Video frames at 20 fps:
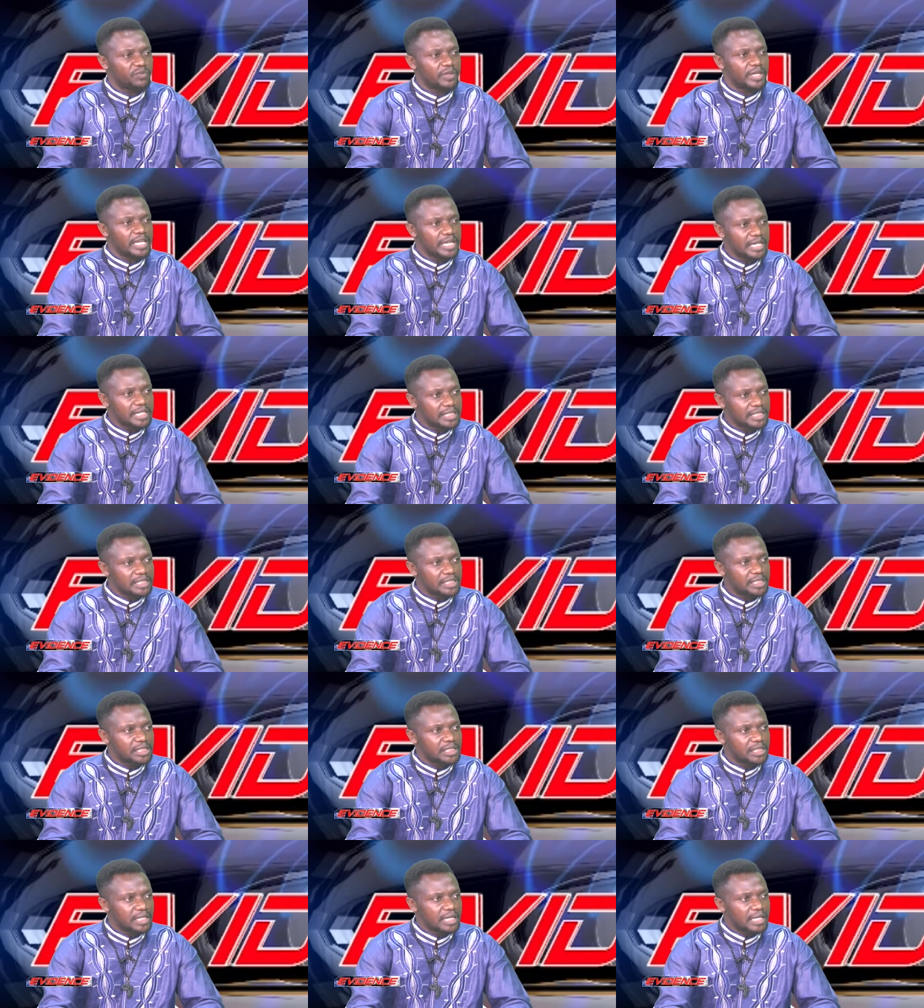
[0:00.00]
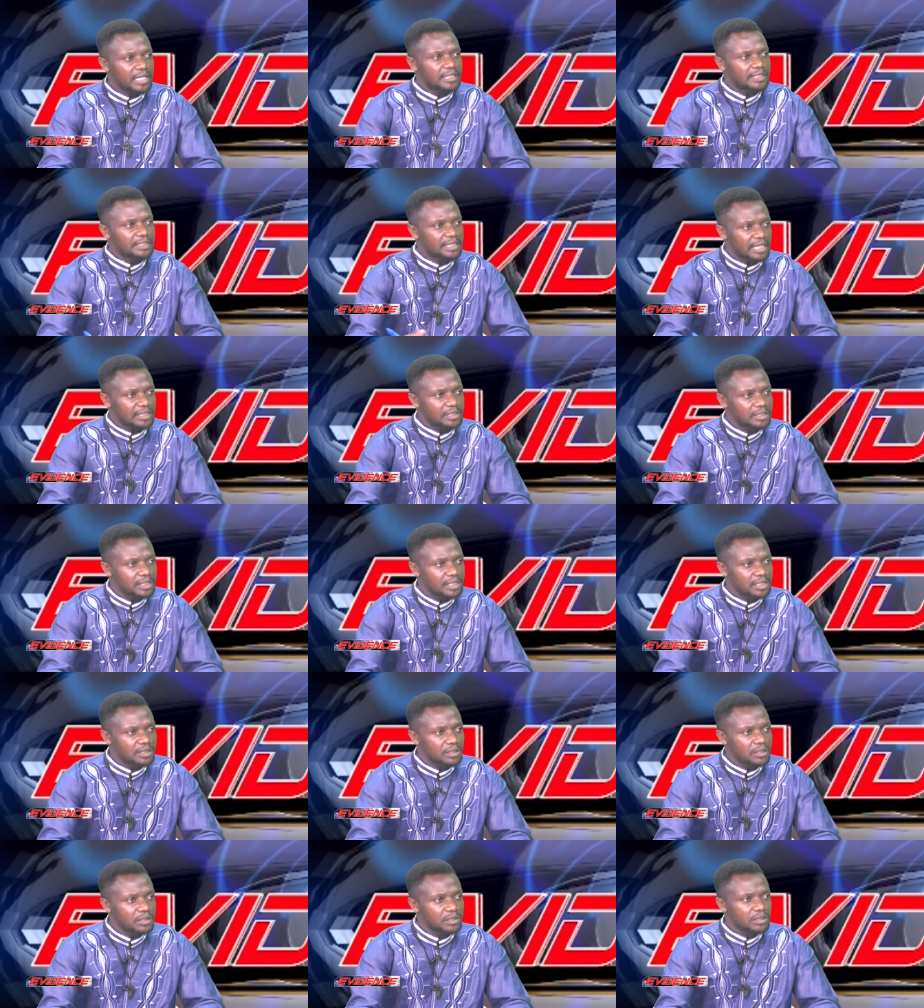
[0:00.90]
English
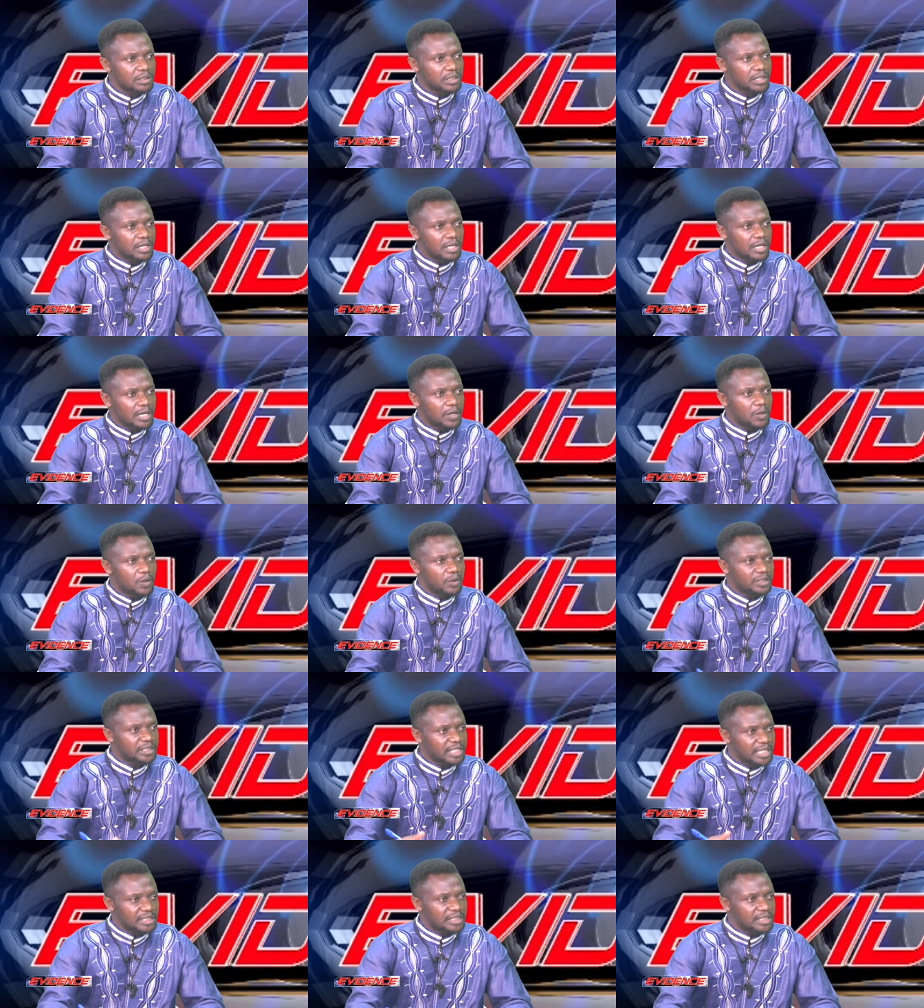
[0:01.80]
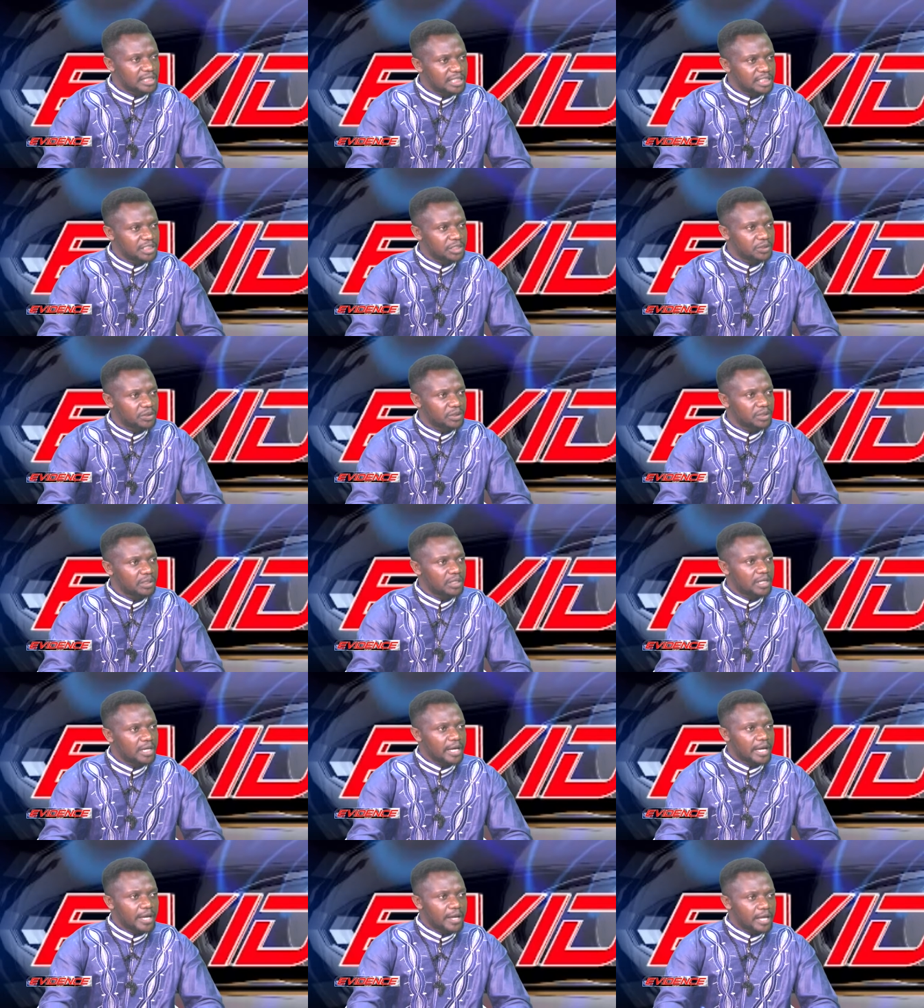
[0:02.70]
translators or translation,
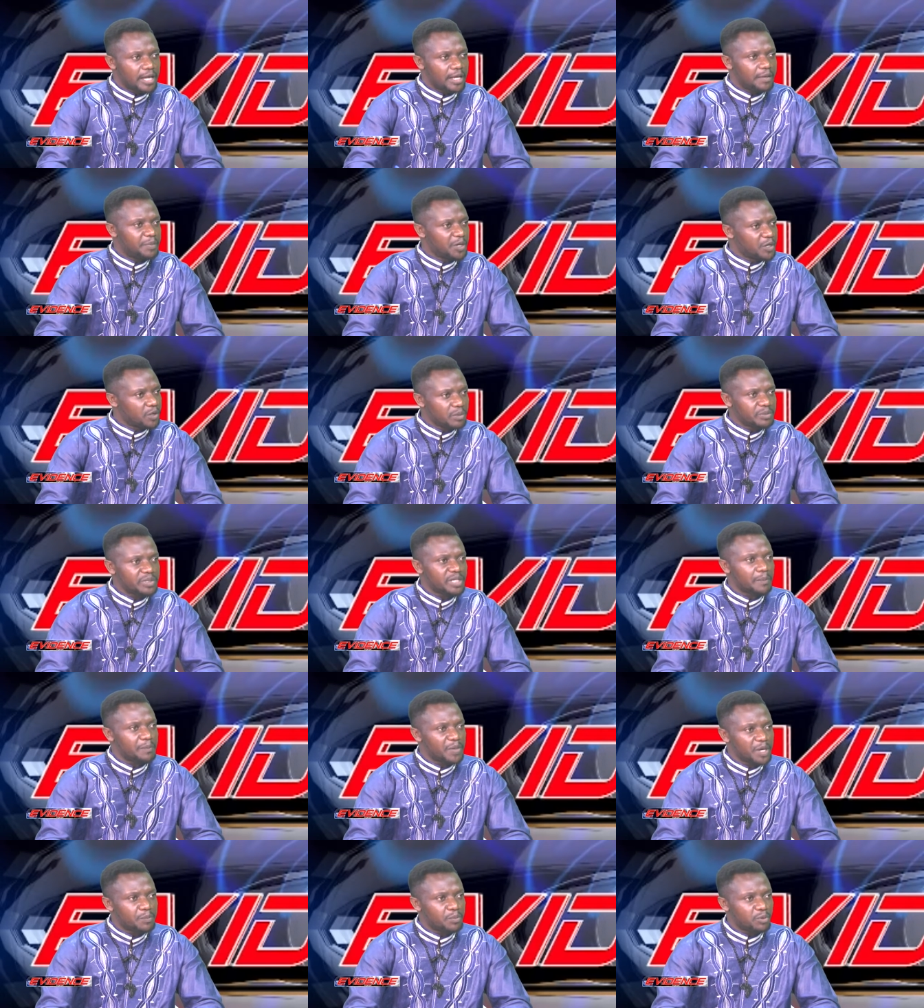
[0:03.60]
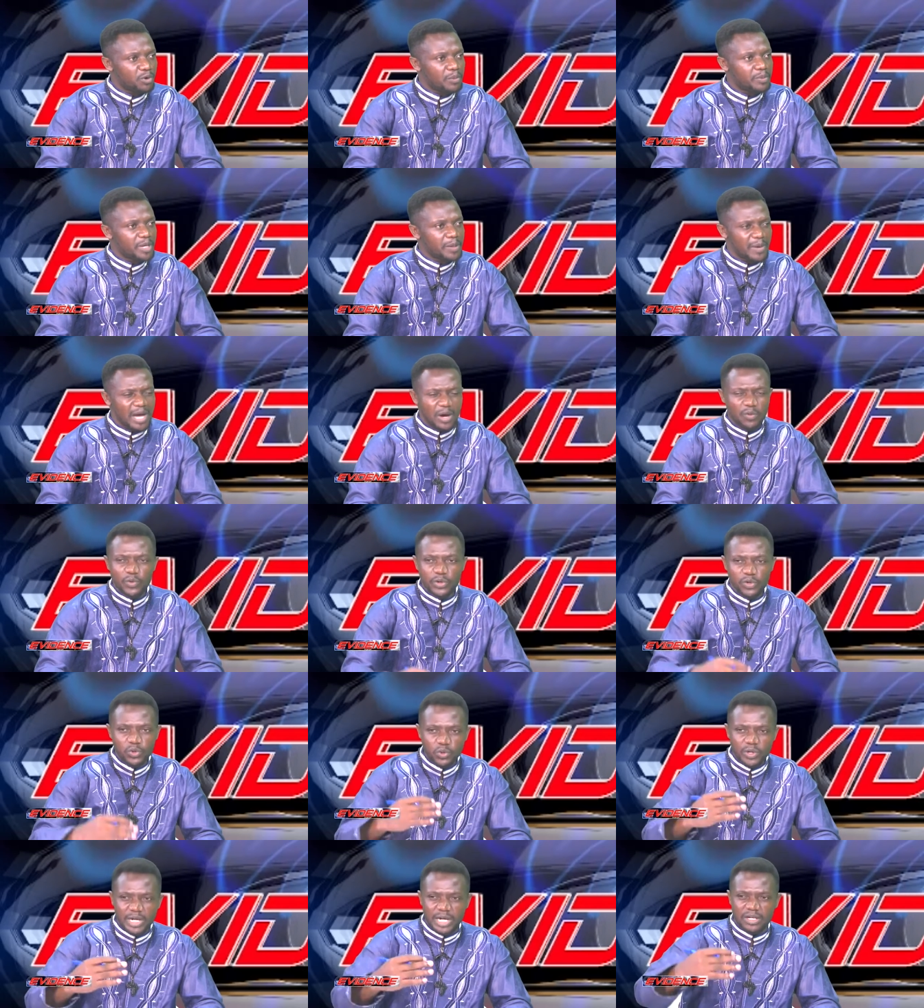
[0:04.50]
it becomes a big problem, and we
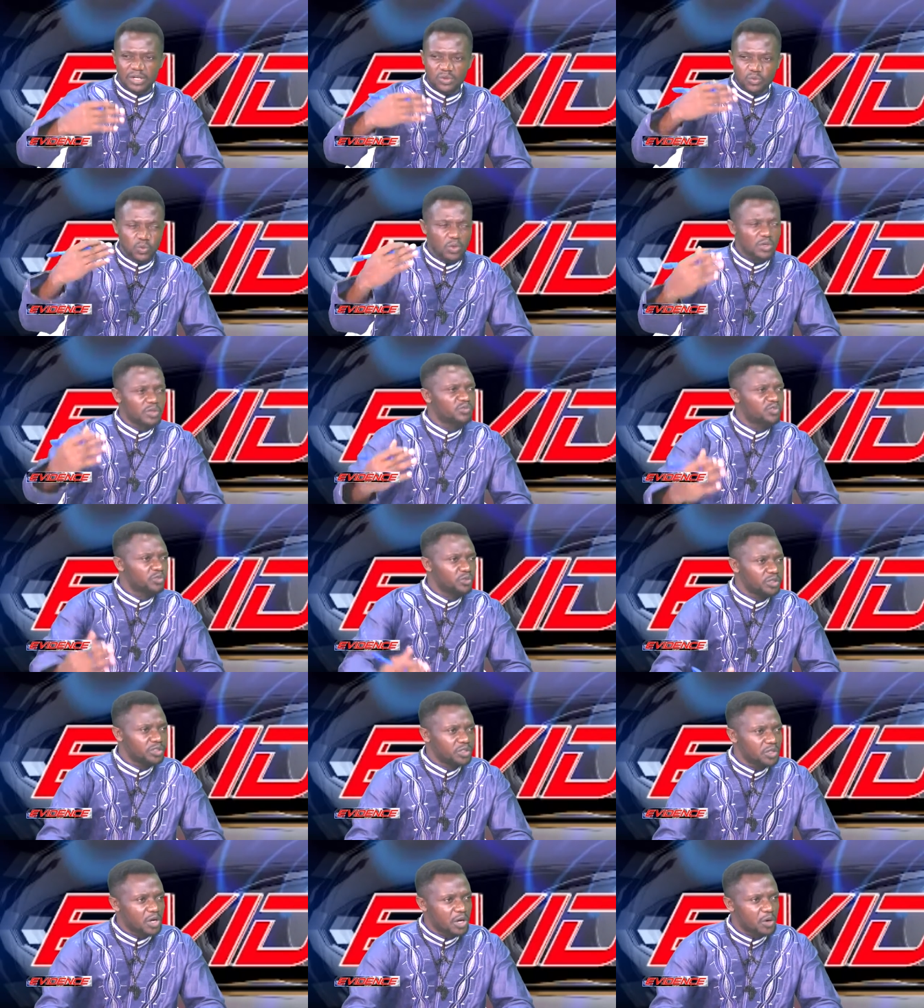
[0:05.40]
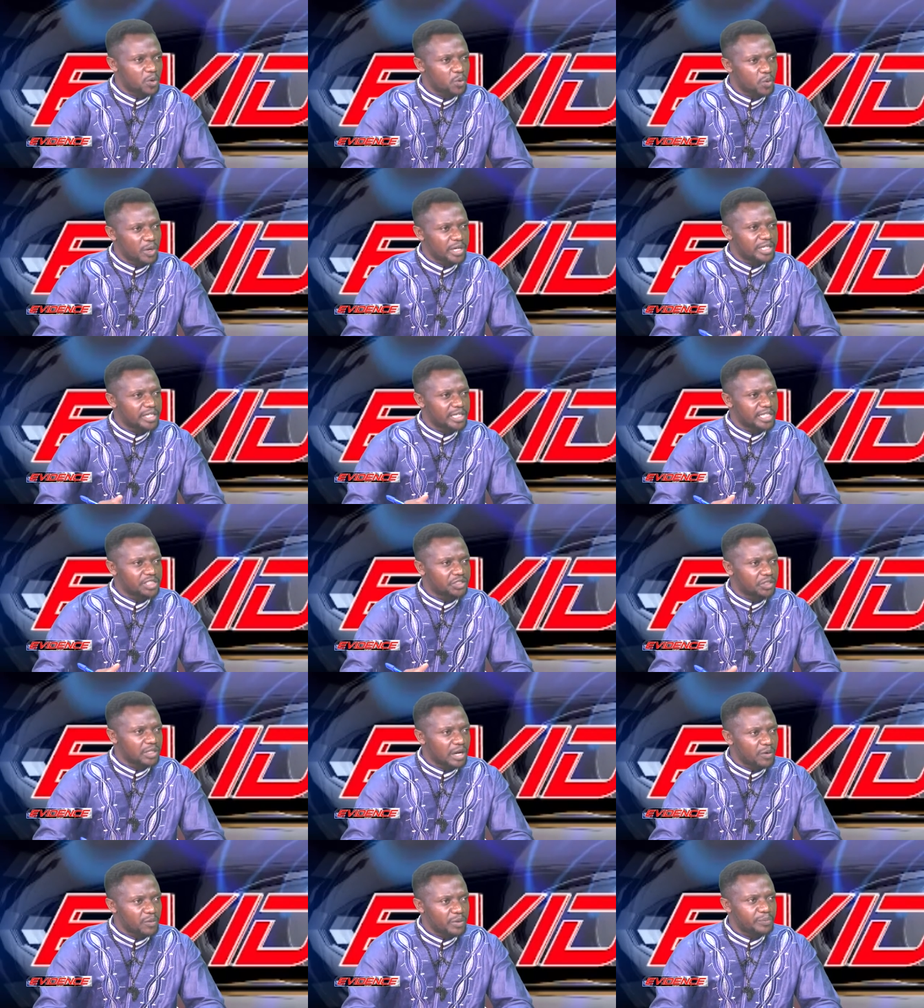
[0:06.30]
look at what future or what
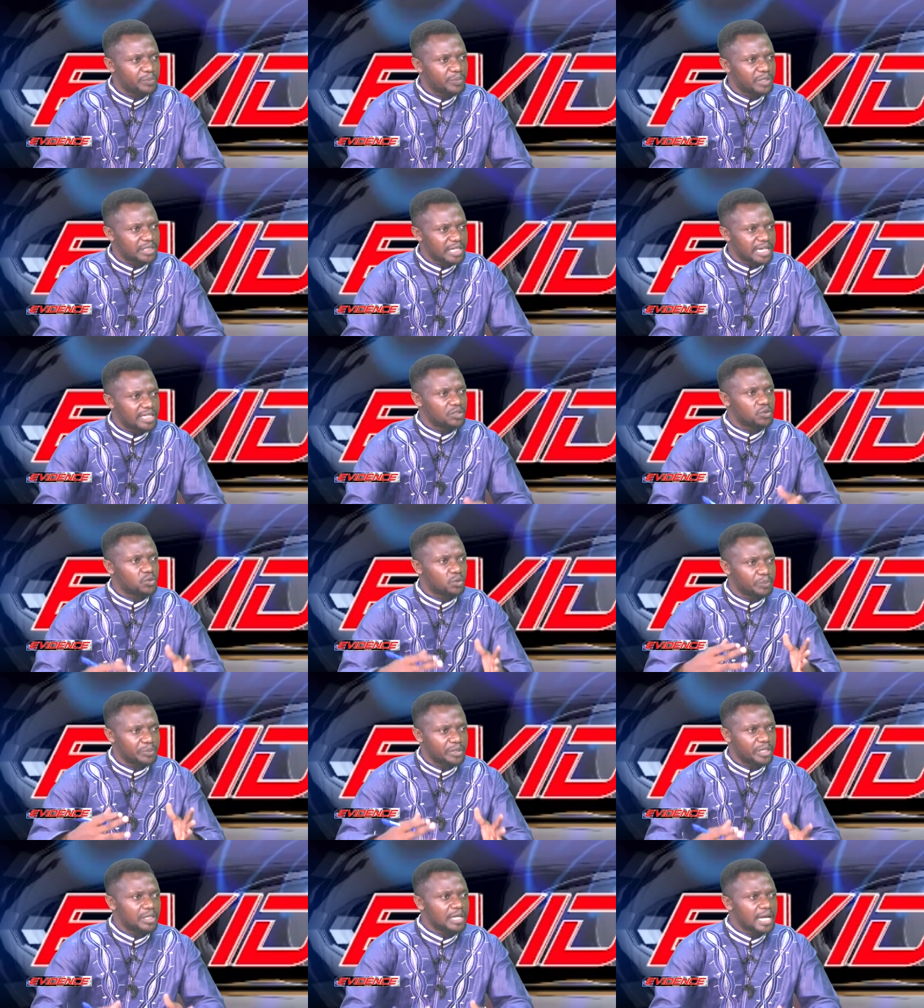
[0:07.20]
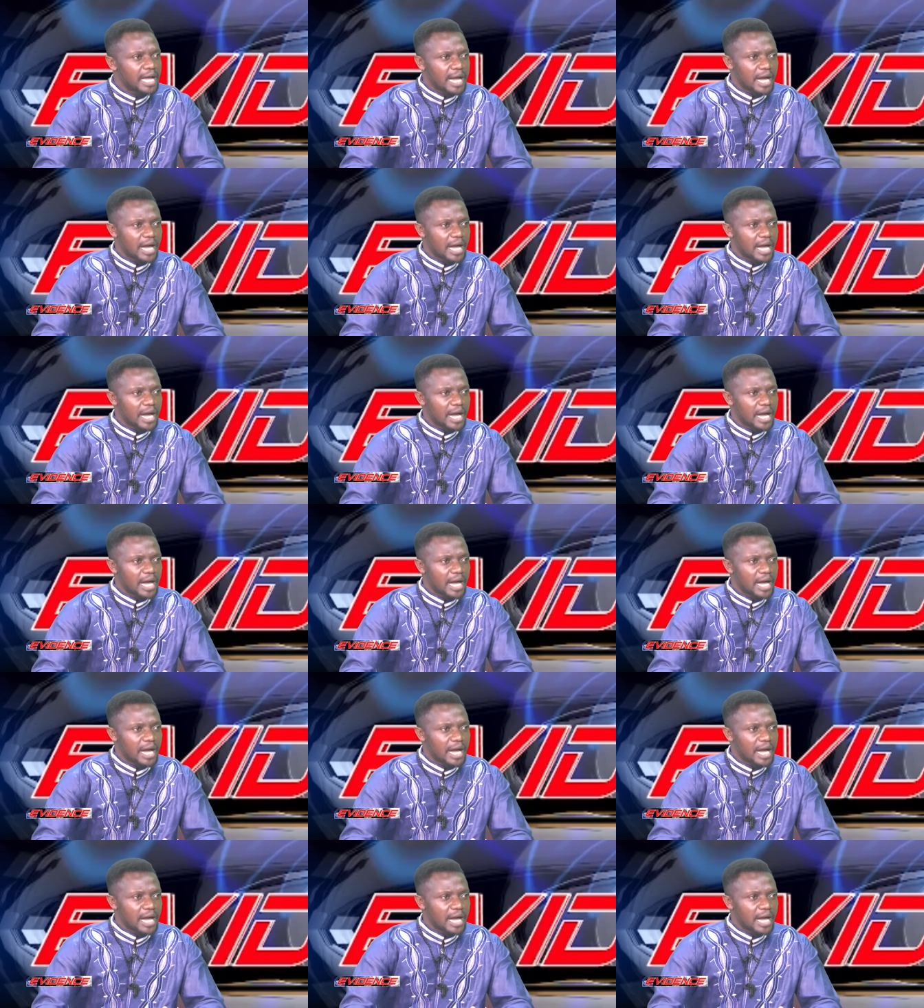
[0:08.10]
nation are we trying to build.